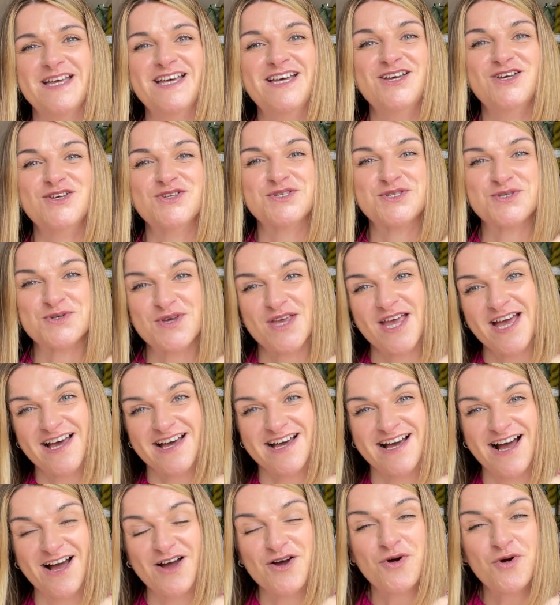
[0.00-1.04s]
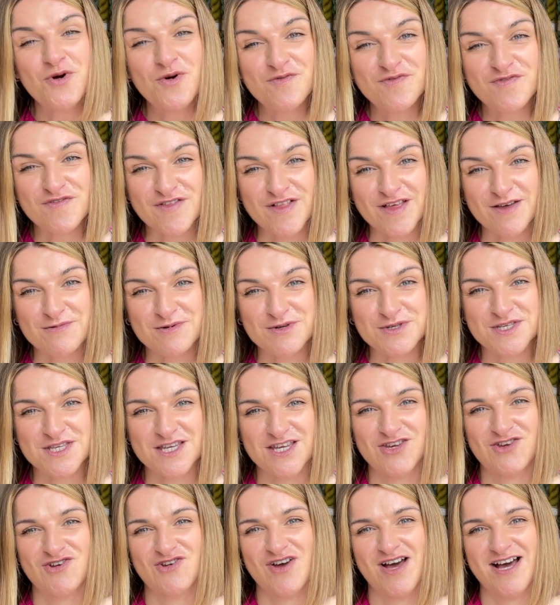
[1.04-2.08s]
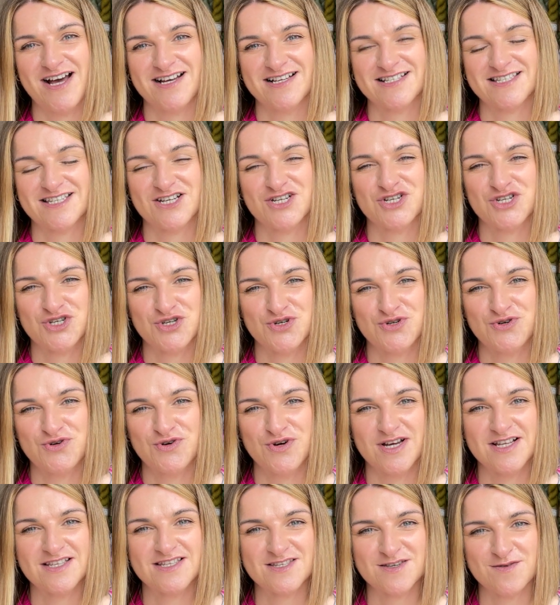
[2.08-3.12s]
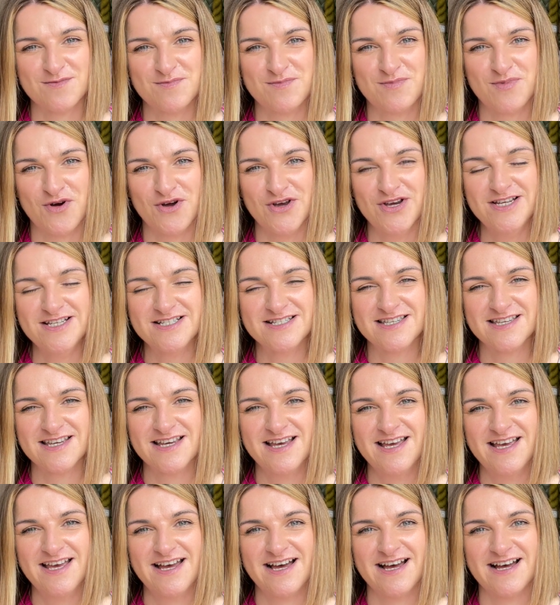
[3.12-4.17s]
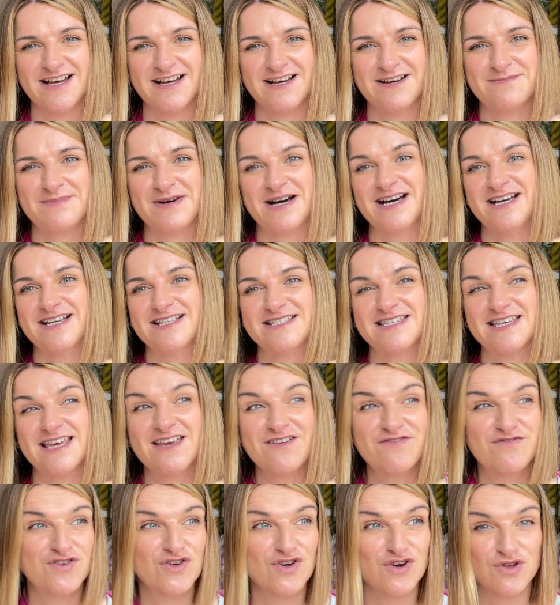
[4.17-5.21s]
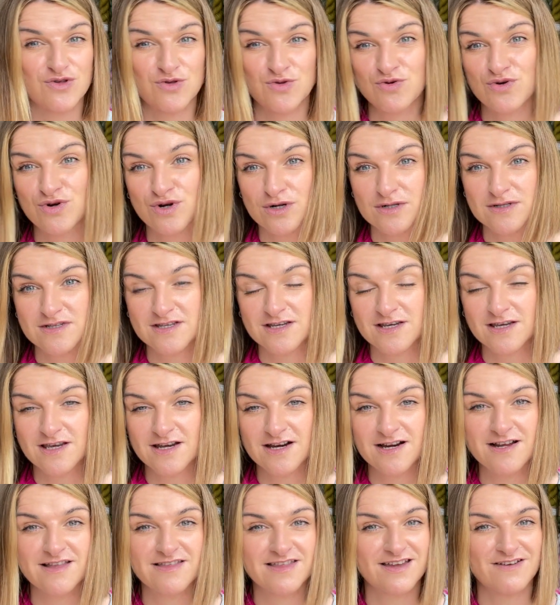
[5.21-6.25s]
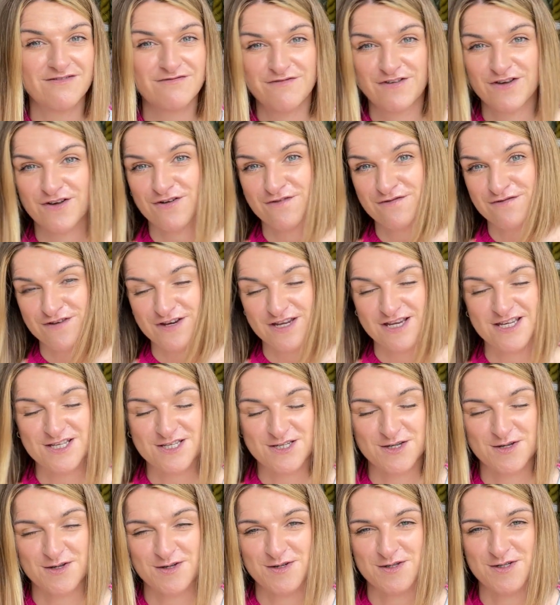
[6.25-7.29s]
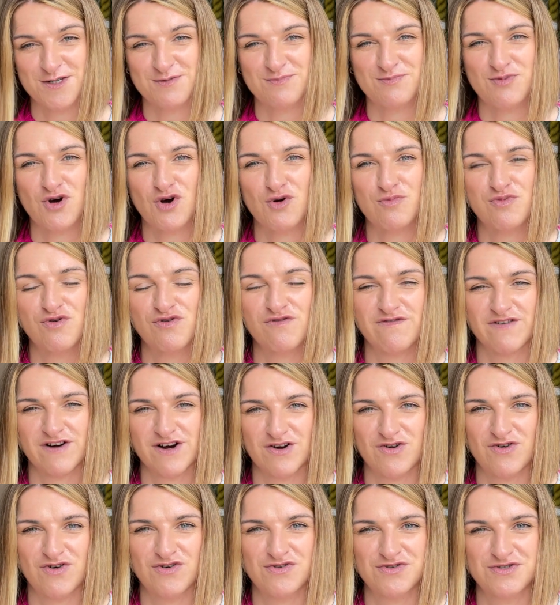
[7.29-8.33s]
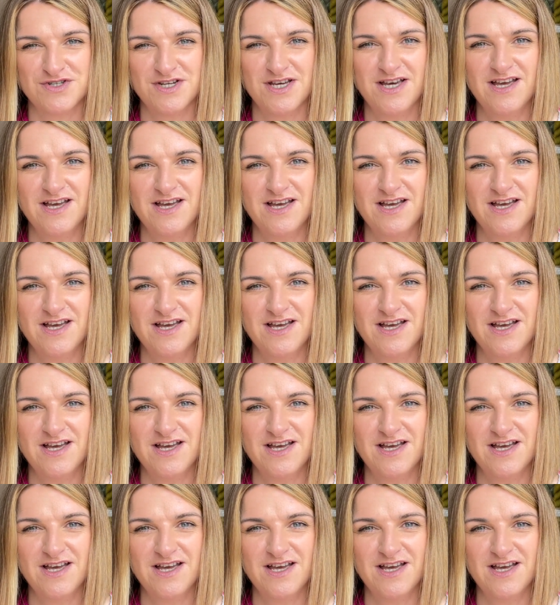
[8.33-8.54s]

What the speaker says: So yeah, I hopefully will see you at a show at some point. And if you're local to here, then feel free to pop over on